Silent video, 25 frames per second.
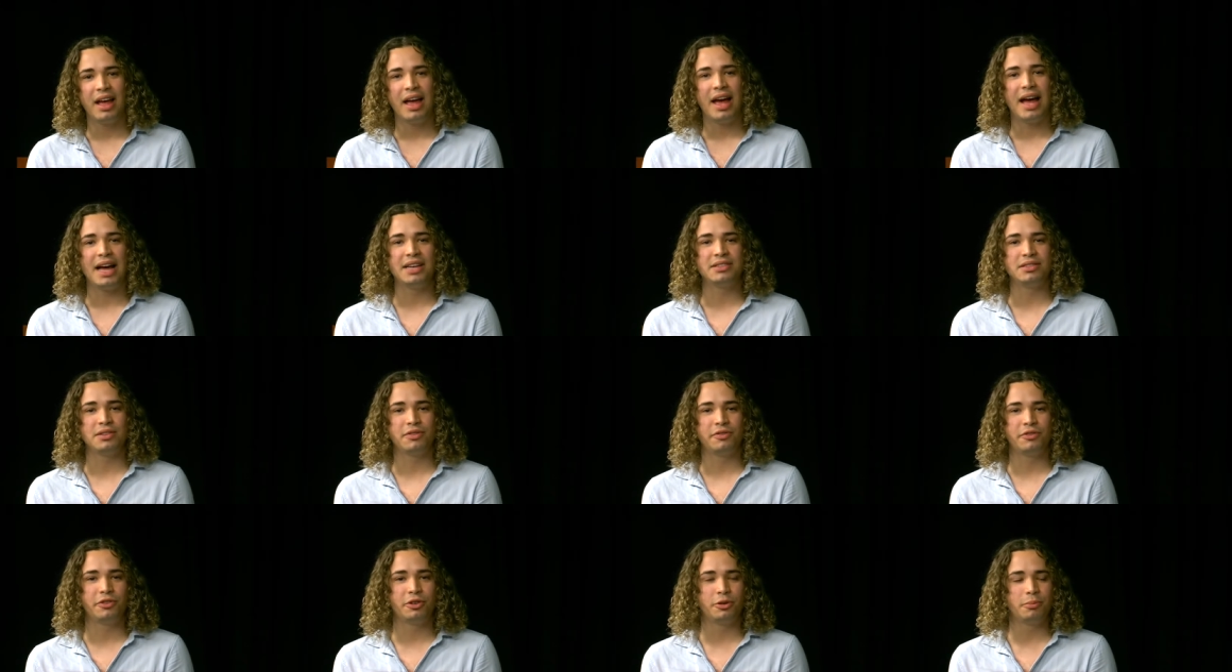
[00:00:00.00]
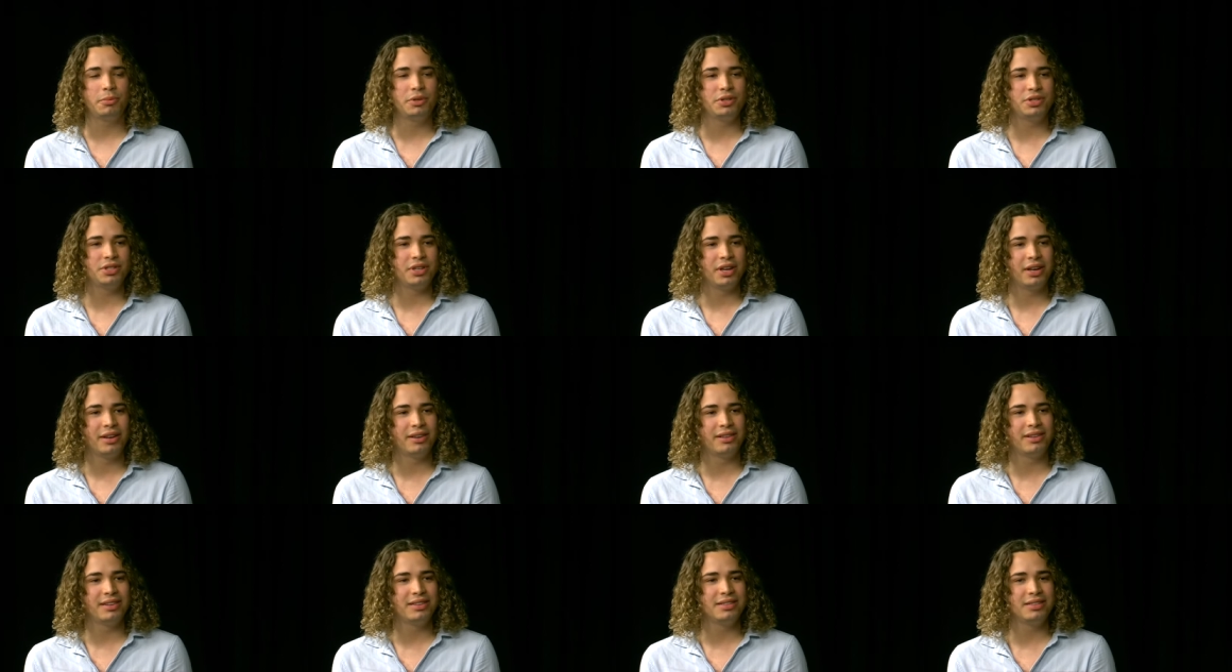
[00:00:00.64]
As a former
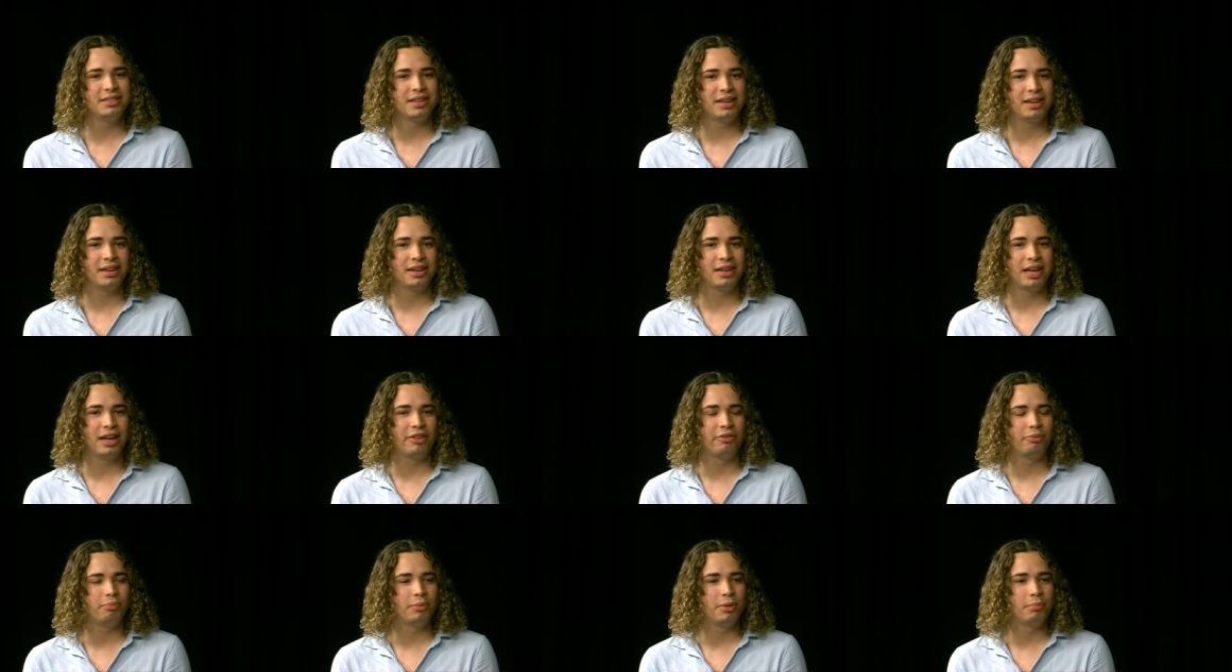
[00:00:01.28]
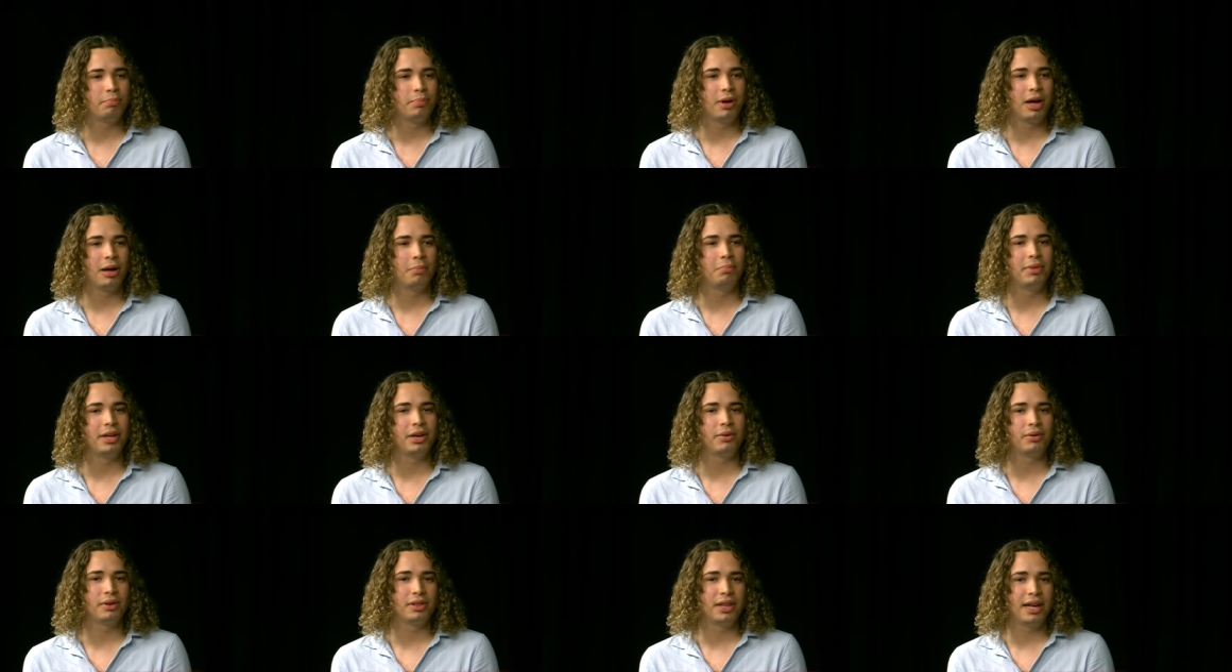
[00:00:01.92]
journalist and government
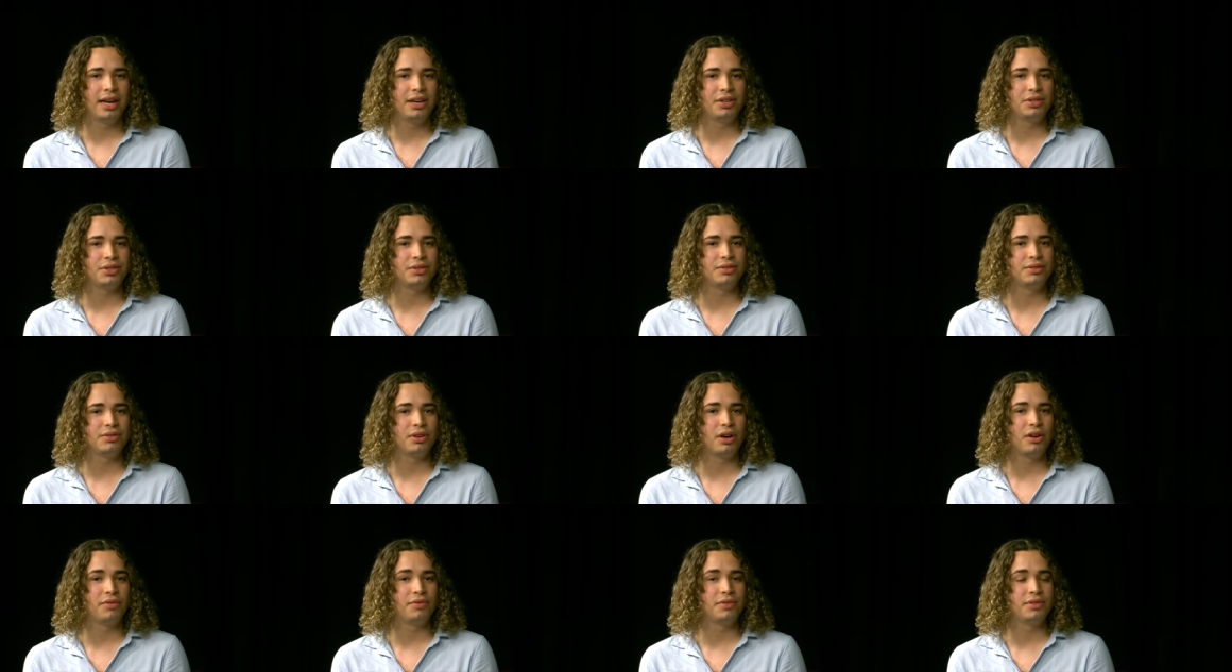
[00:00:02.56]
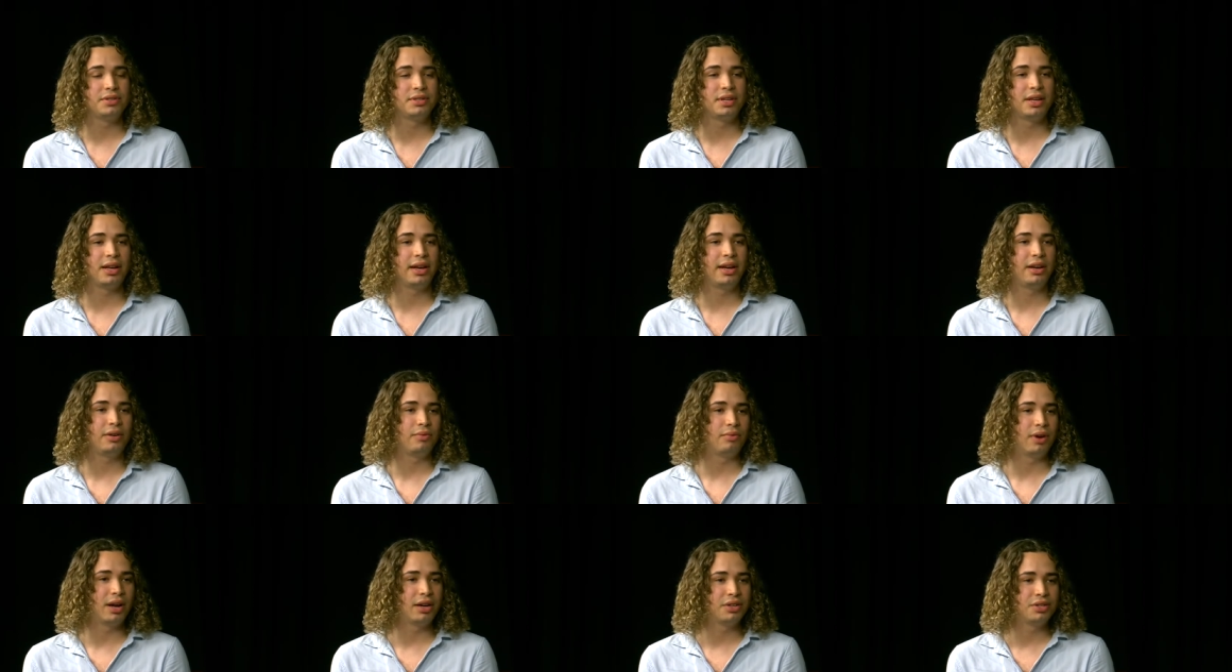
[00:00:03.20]
public relations officer
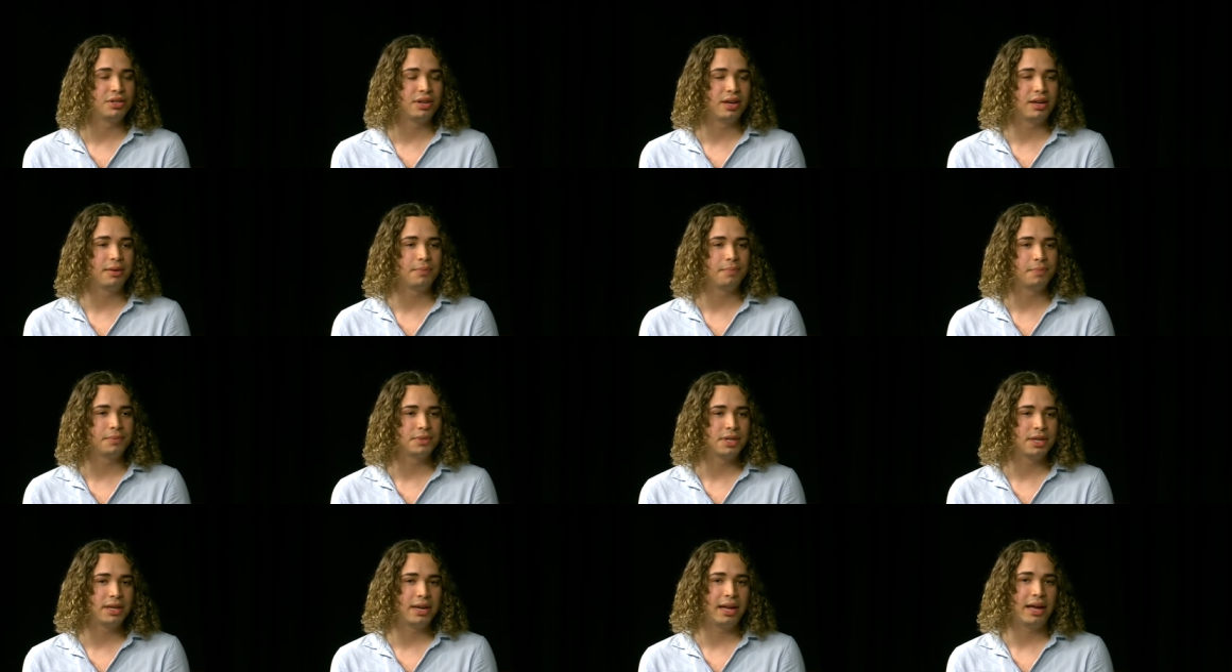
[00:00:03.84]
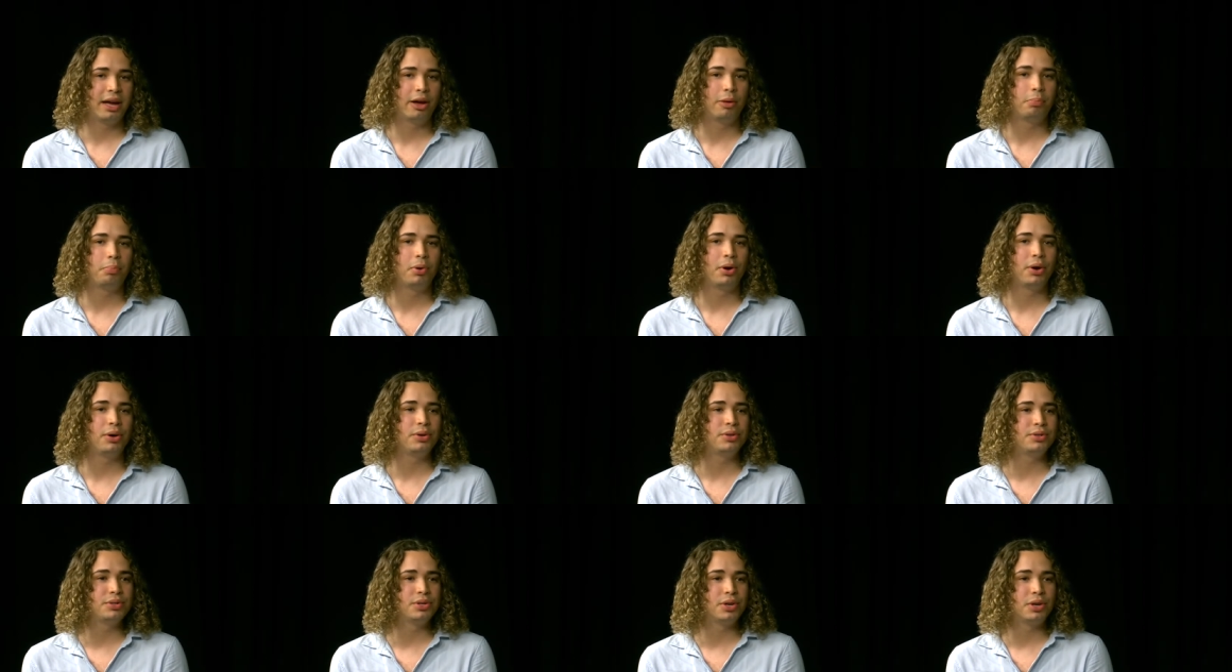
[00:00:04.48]
in Russia to now a
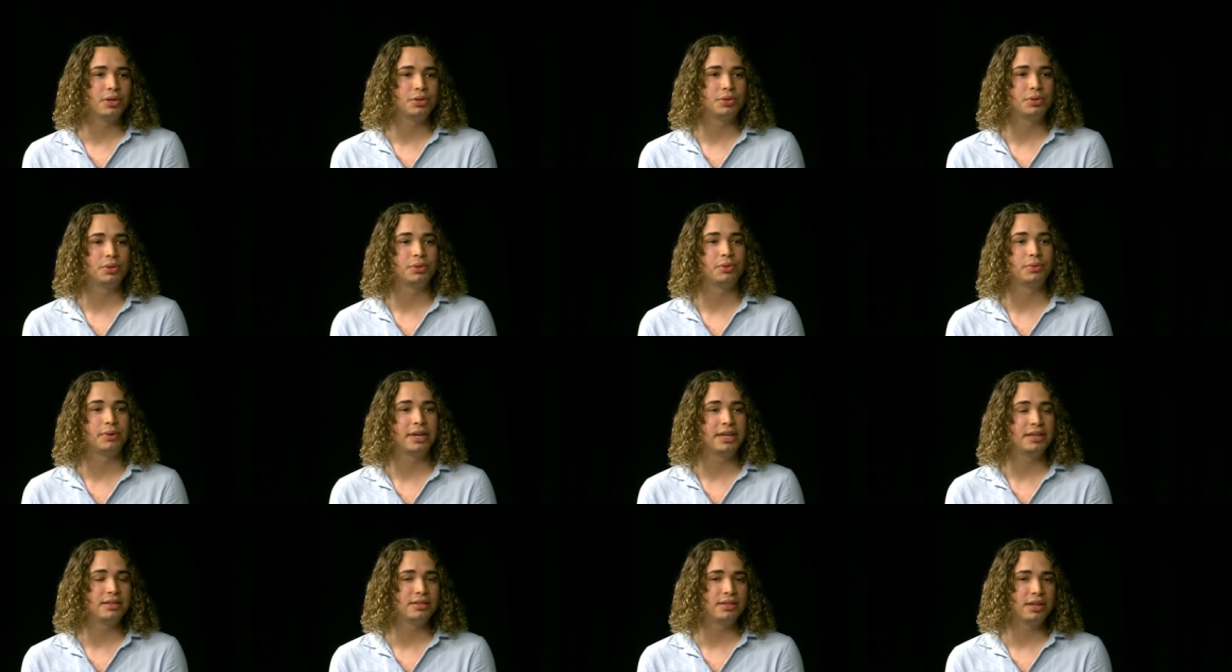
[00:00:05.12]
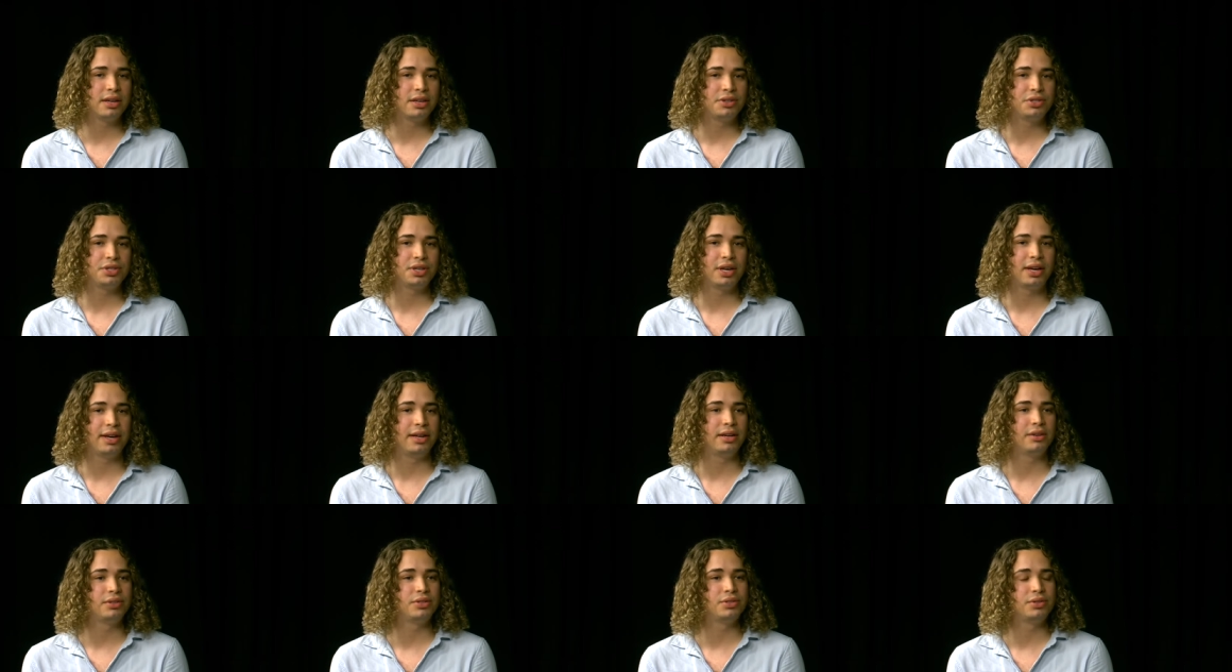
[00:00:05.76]
postdoctoral researcher
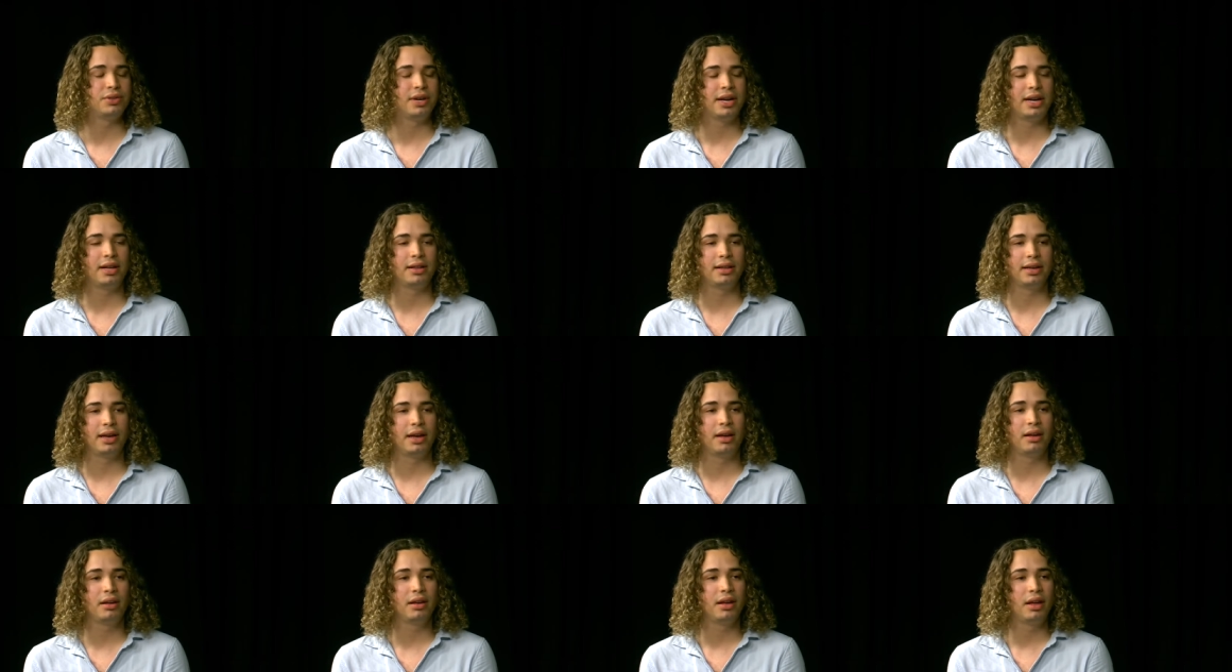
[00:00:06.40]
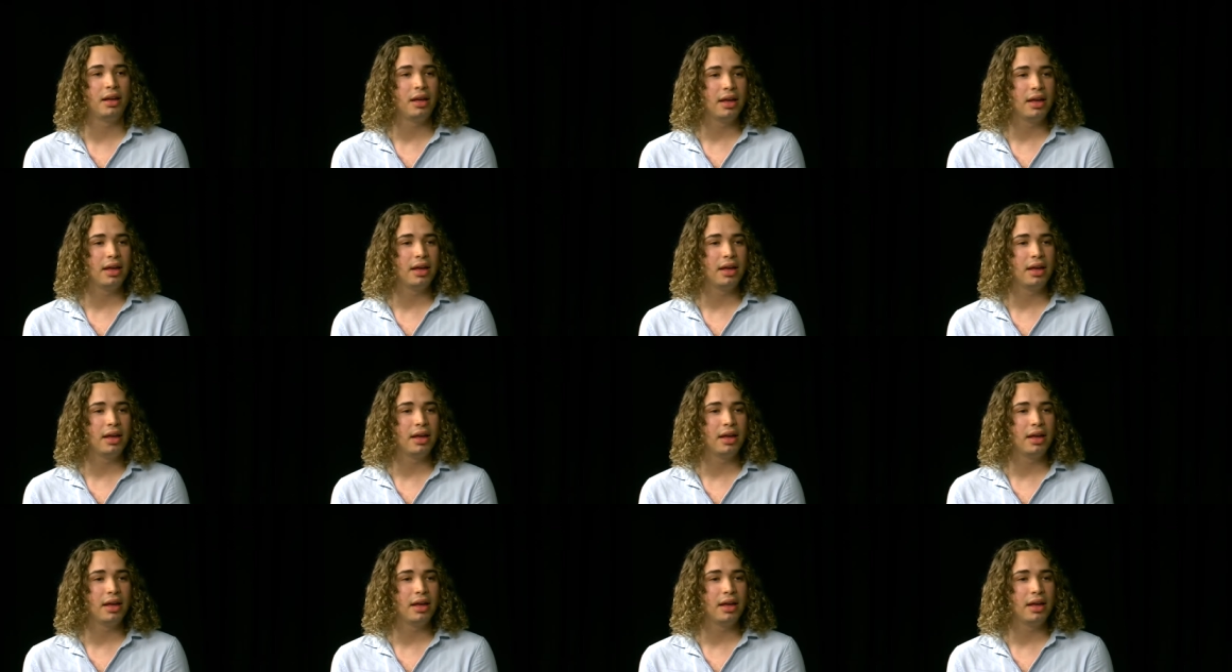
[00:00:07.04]
in Australia,